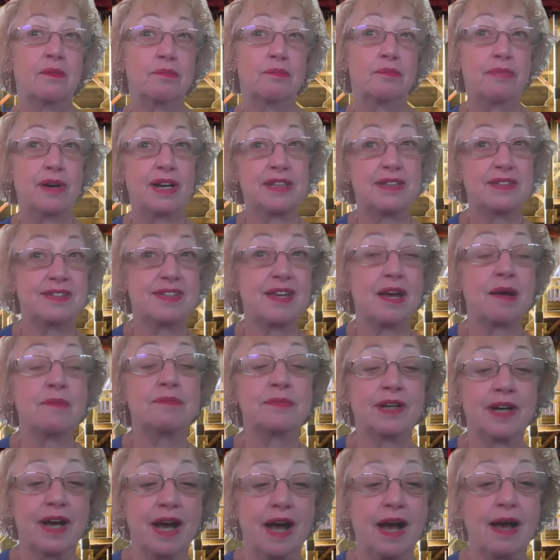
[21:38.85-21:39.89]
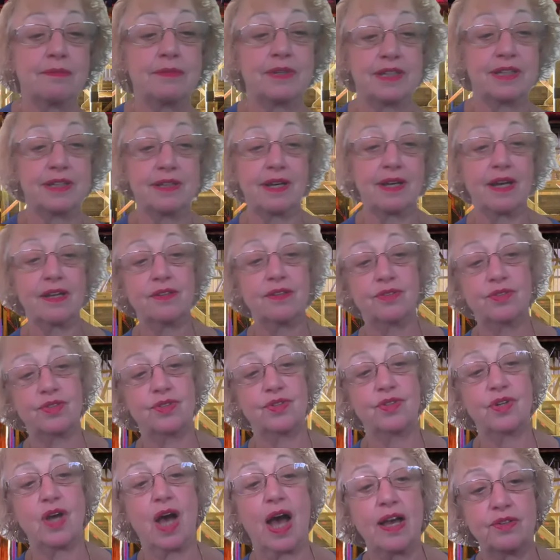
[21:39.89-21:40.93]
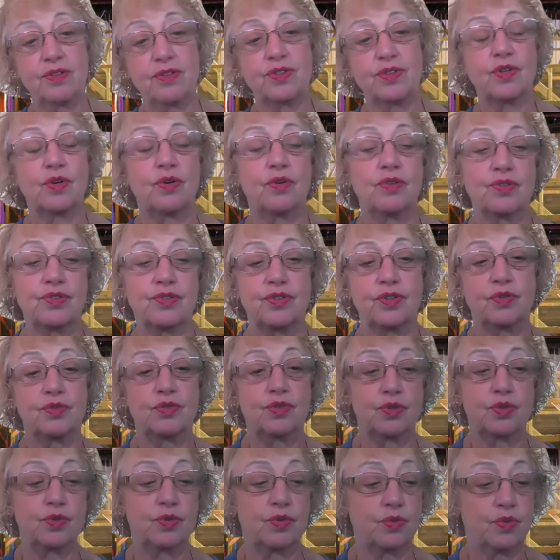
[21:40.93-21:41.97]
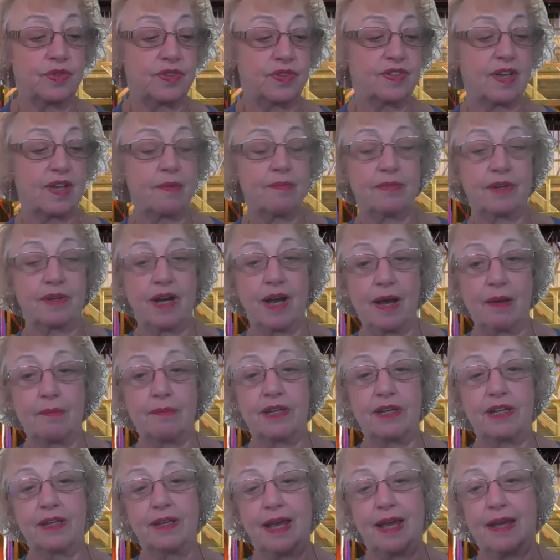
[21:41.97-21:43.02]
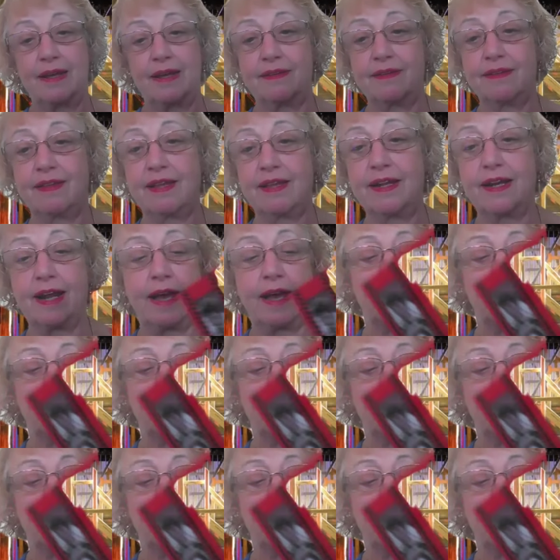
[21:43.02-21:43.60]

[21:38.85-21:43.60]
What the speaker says: but some comedy. I used to also do some comedy, and then I